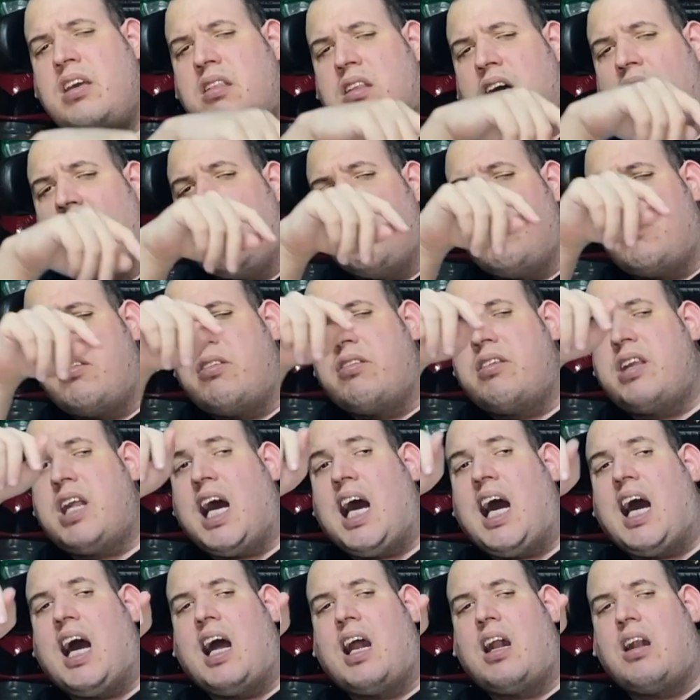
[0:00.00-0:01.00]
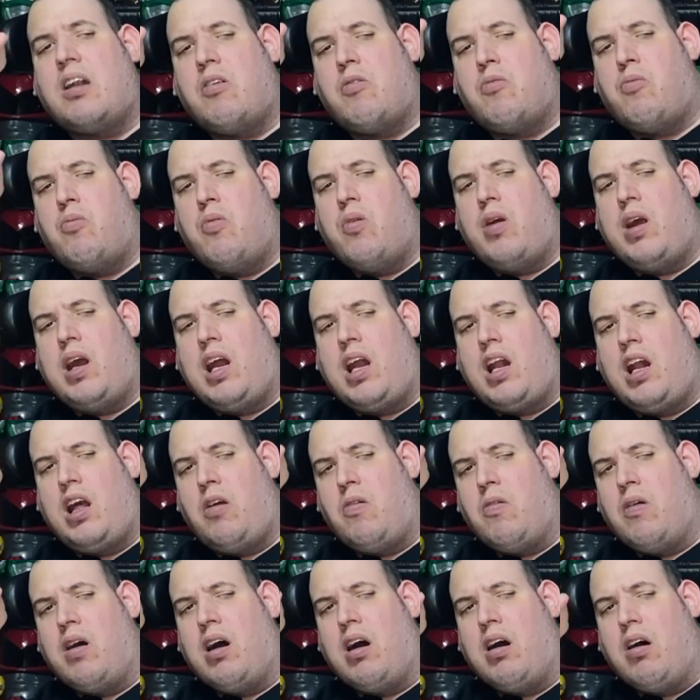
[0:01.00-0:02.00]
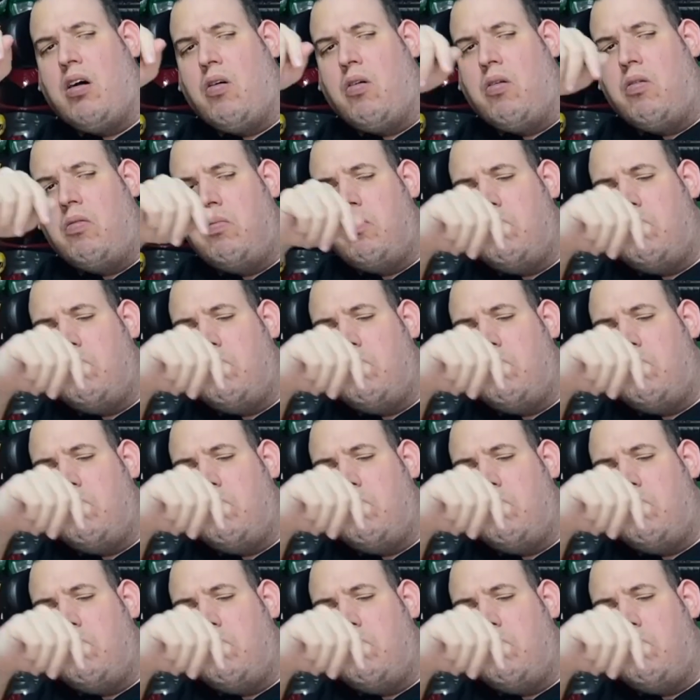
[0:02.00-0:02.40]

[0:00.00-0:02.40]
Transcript: does stand really well.